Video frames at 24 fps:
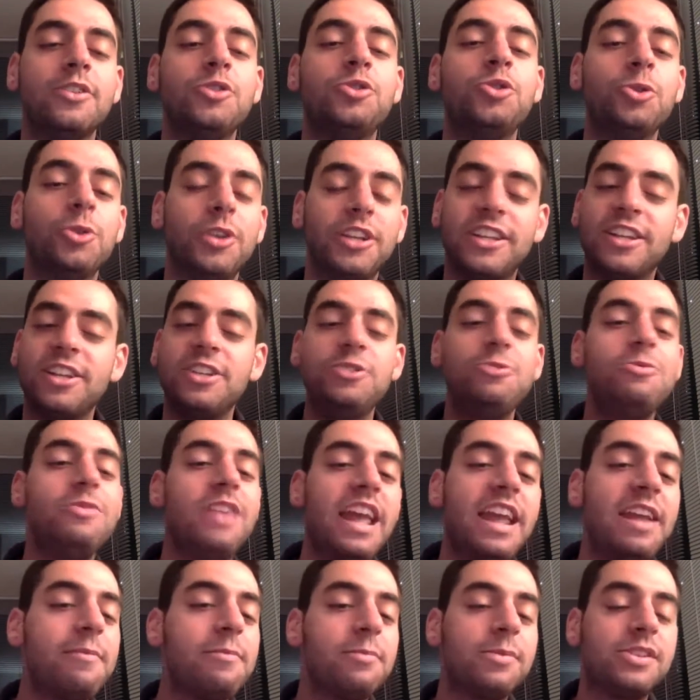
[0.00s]
Julian, can you
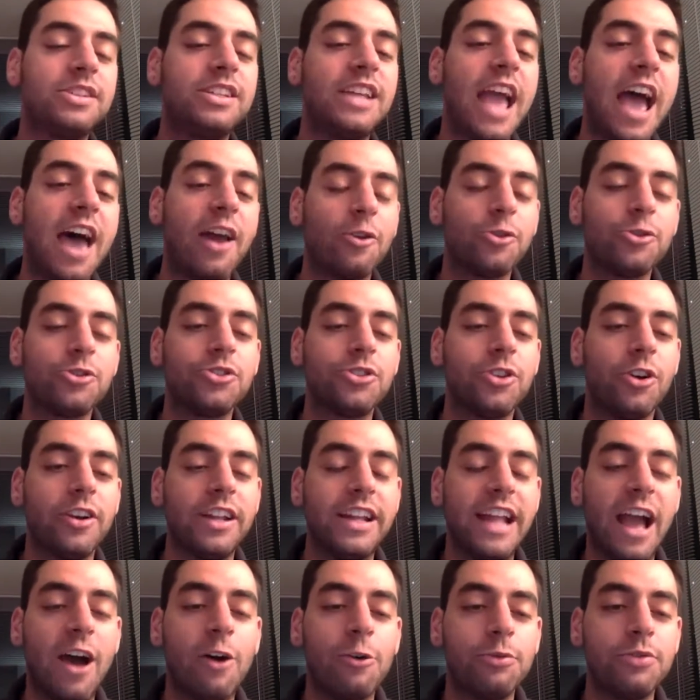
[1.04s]
name Seattle's
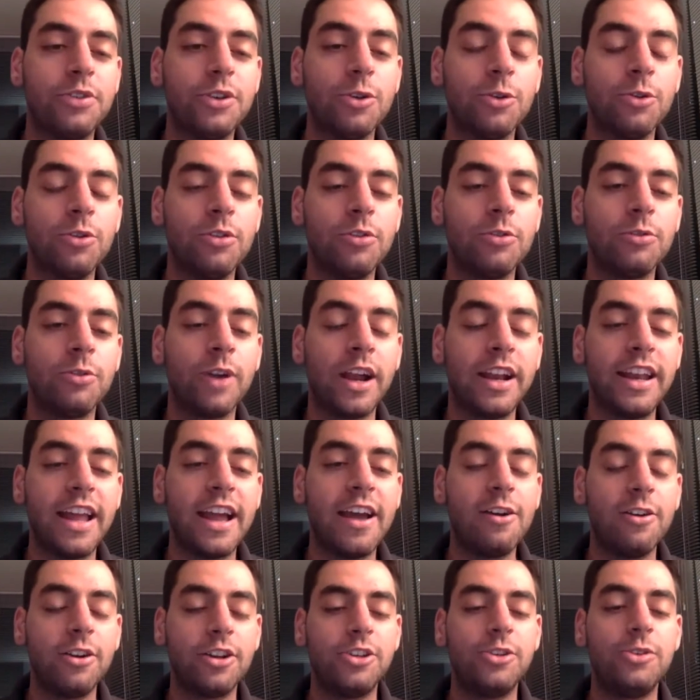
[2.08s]
starting outfield right
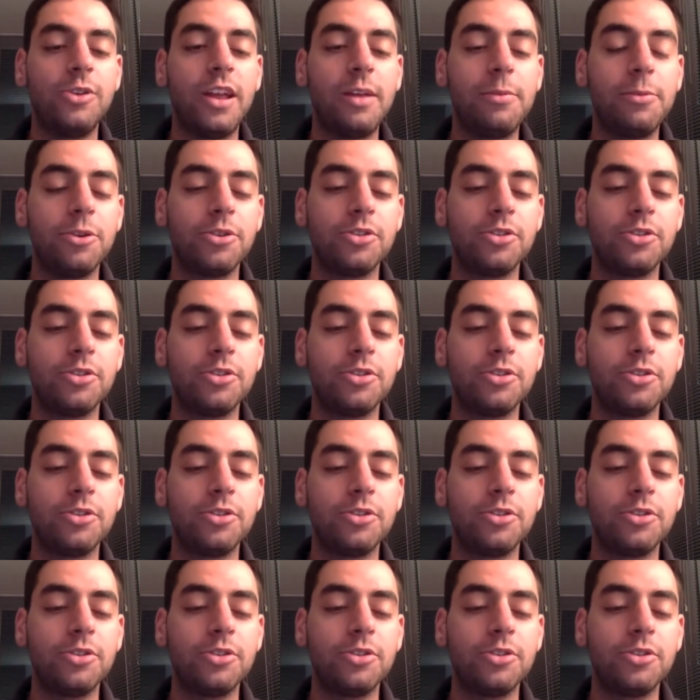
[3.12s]
now? Can you name